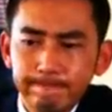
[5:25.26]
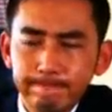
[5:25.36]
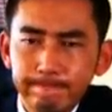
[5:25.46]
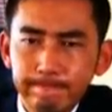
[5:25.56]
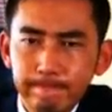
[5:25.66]

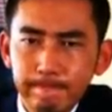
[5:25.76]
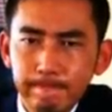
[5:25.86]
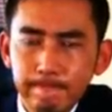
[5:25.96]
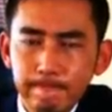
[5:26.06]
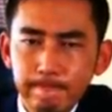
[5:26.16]

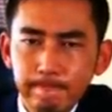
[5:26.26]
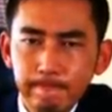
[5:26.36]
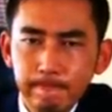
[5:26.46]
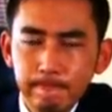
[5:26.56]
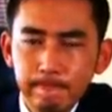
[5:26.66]

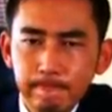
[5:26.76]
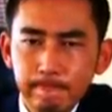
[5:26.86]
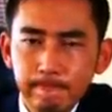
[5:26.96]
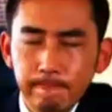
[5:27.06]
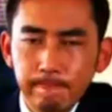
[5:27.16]

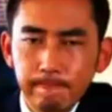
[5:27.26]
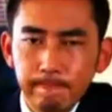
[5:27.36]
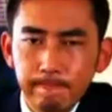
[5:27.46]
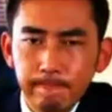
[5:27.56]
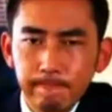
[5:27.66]

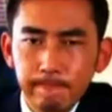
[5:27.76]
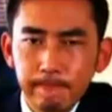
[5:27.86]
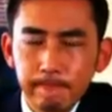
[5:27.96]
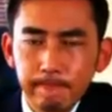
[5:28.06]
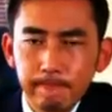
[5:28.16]

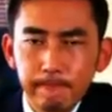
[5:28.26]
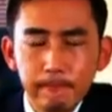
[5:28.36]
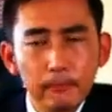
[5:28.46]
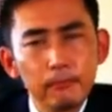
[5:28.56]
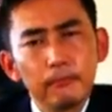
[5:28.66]

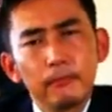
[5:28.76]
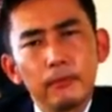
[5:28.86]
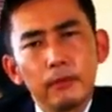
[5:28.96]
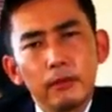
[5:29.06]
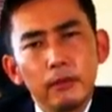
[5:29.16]

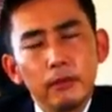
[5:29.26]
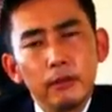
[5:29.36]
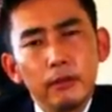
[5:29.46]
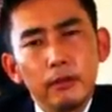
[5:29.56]
[no speech]